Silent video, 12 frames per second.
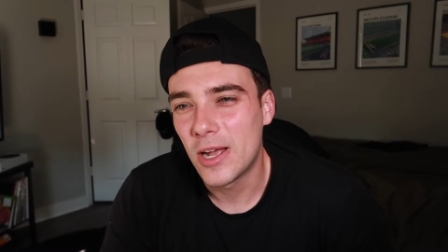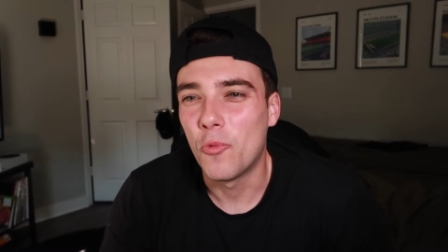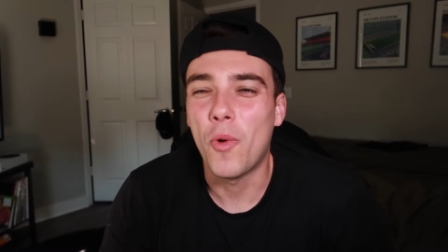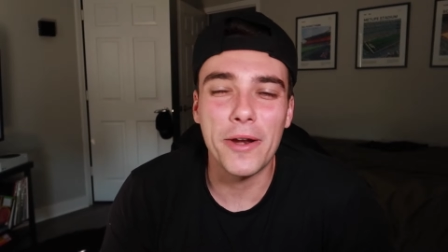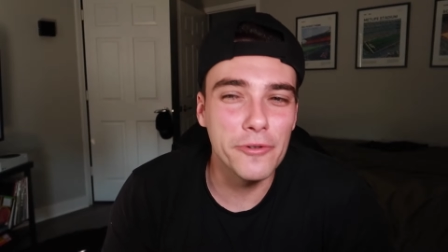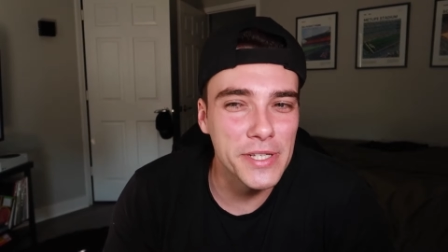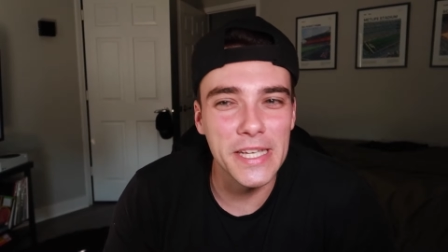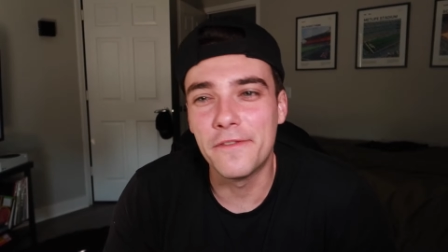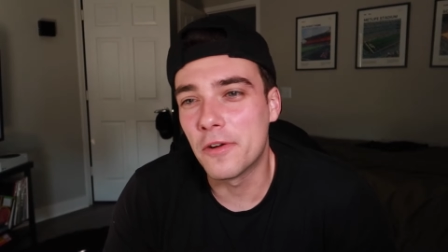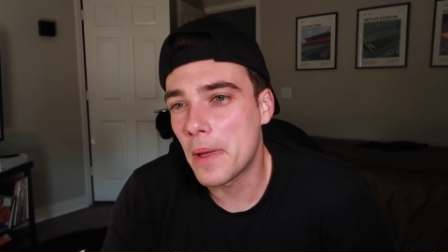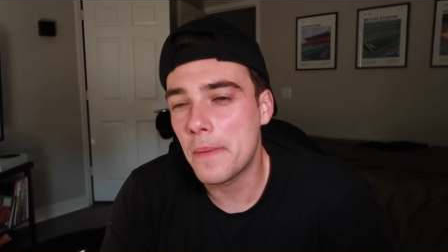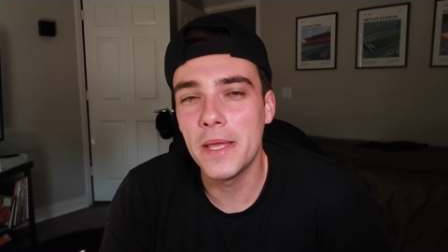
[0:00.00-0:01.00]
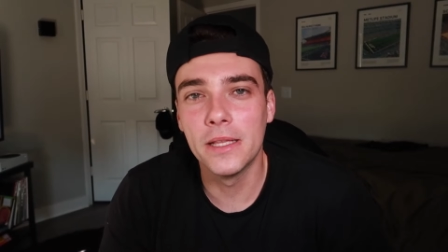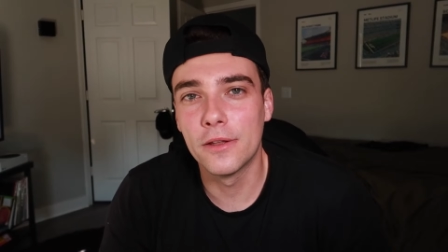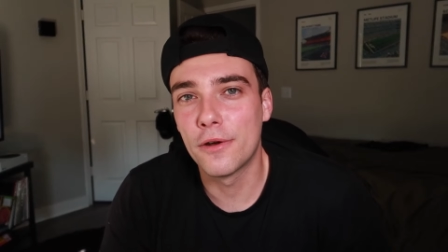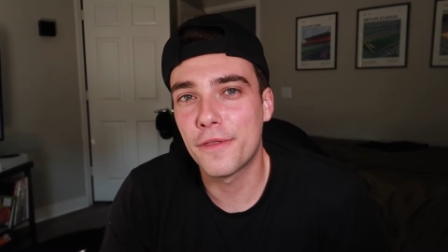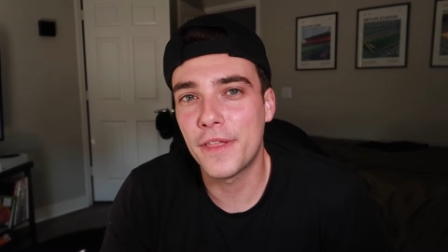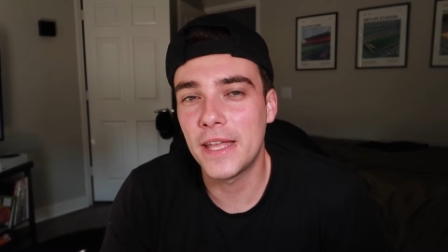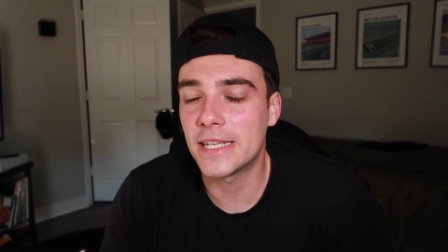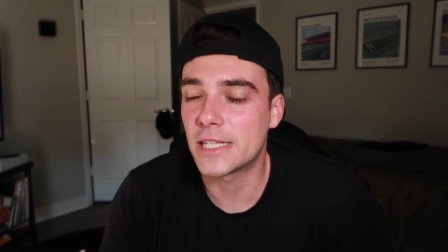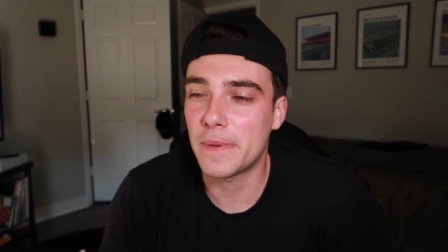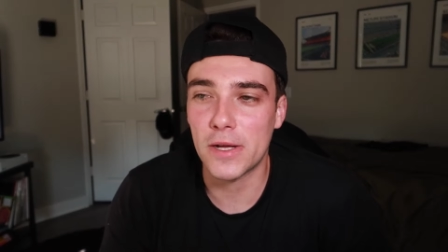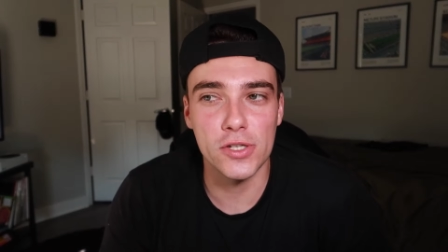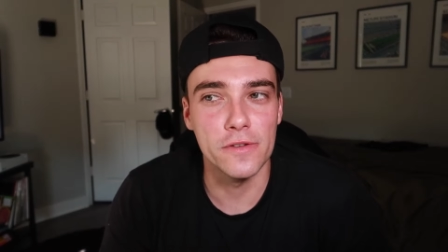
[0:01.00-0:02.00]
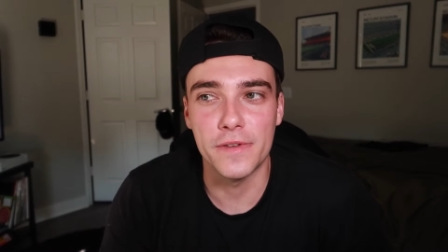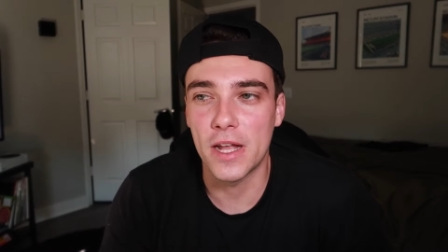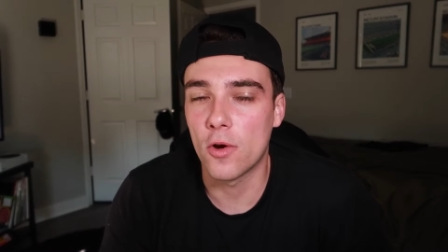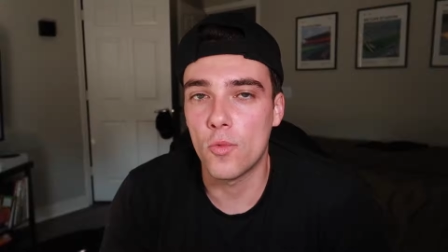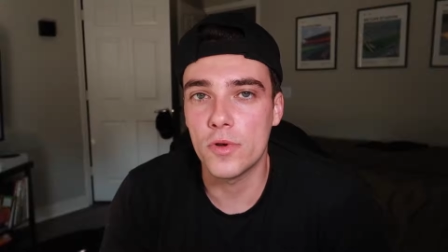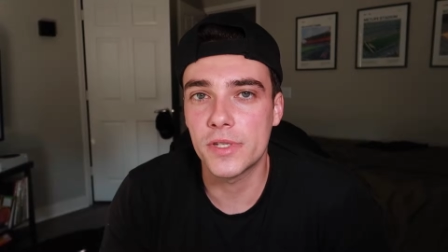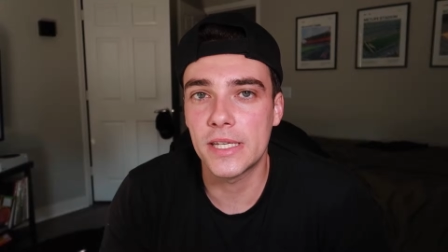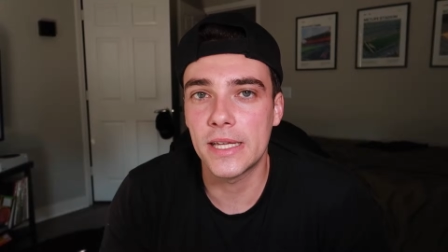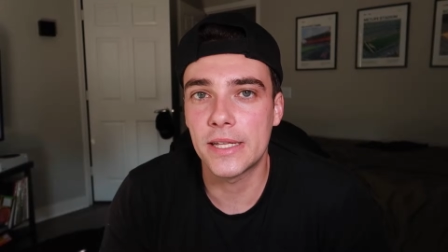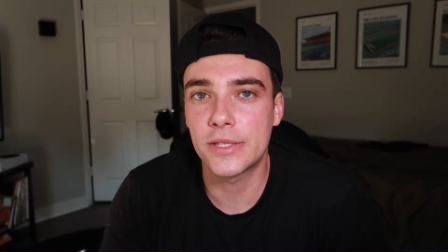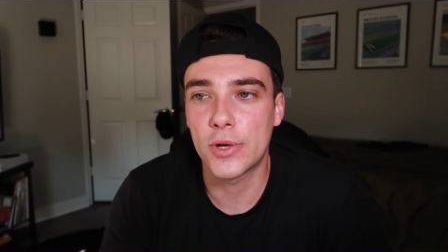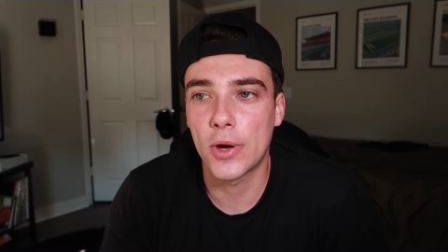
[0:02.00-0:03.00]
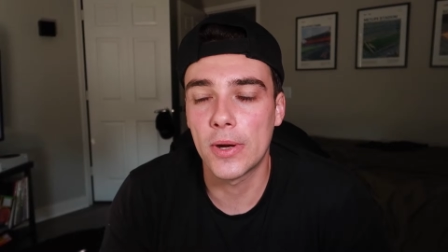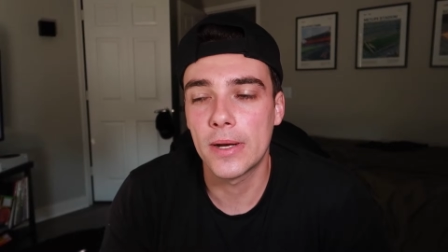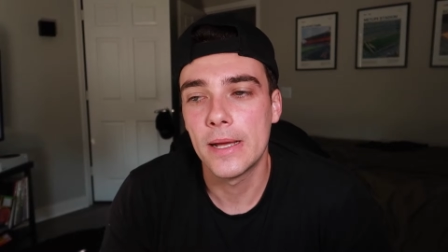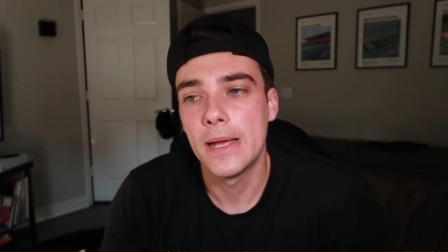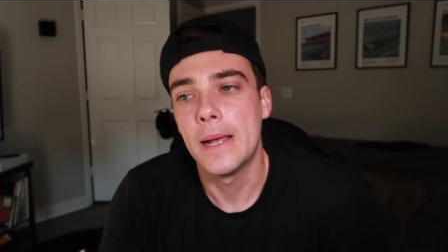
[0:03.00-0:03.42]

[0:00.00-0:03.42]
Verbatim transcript: wide receiver maybe a little thin, especially if Garrett Wilson gets hurt